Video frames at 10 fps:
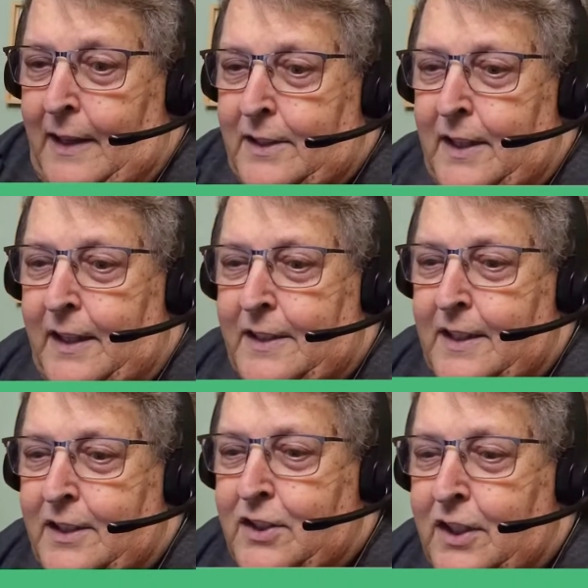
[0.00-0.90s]
Cindy
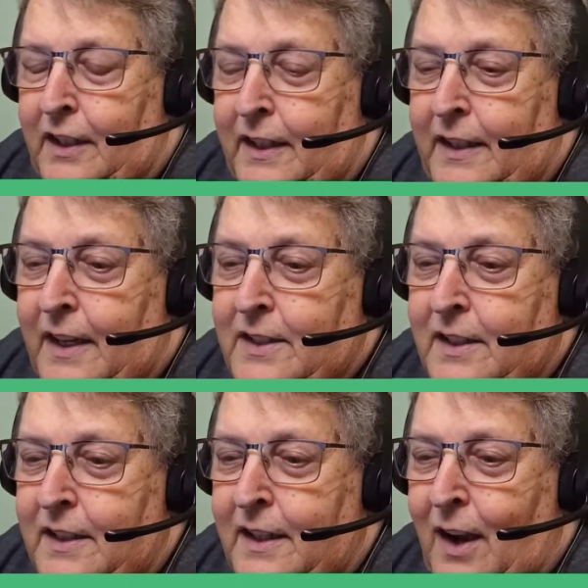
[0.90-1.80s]
says Chillie
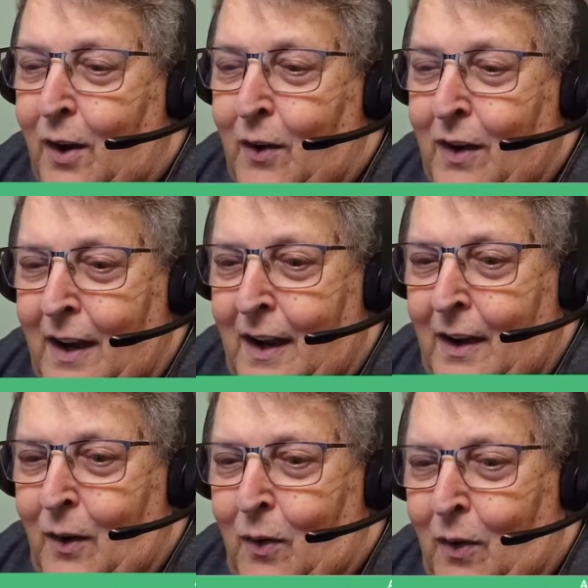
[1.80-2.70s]
doesn't know
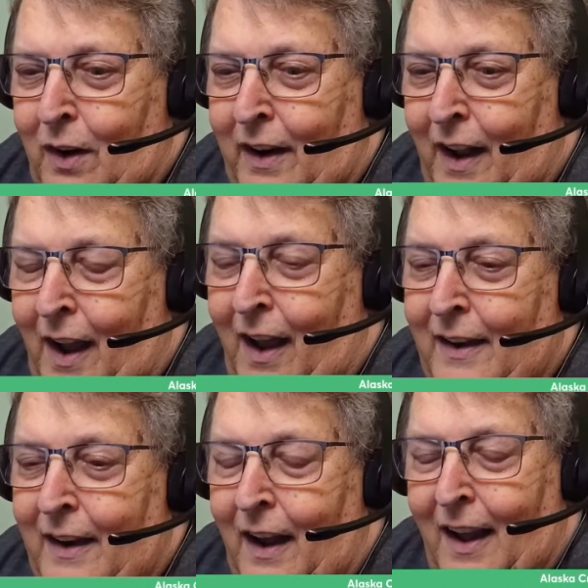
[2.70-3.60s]
what hot
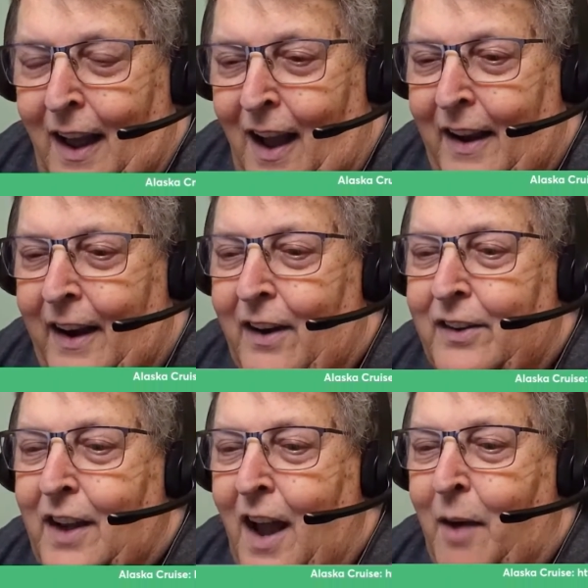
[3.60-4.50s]
air
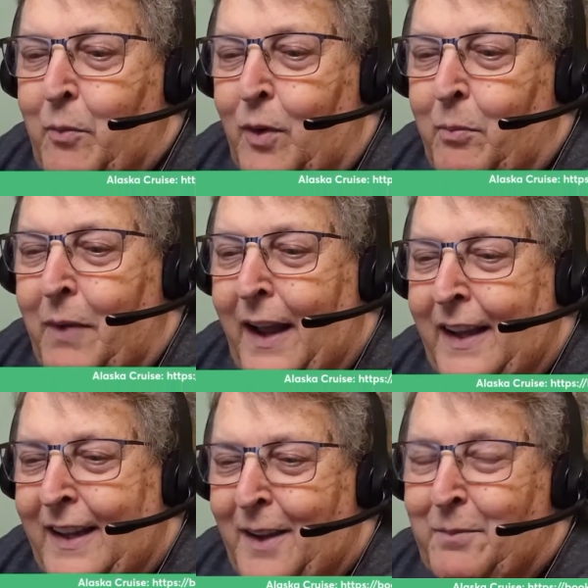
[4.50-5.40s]
Tom will
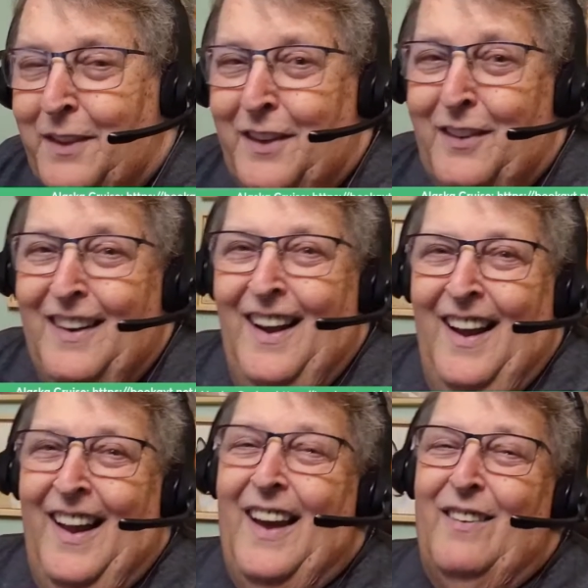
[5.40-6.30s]
make him do.
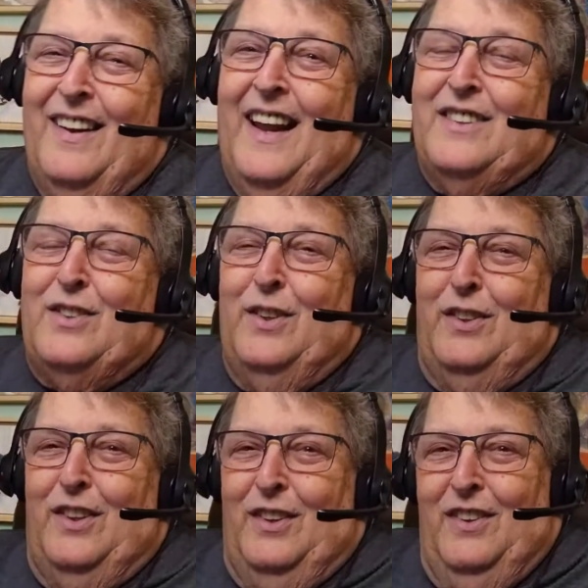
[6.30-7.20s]
Yeah, well, that's true too.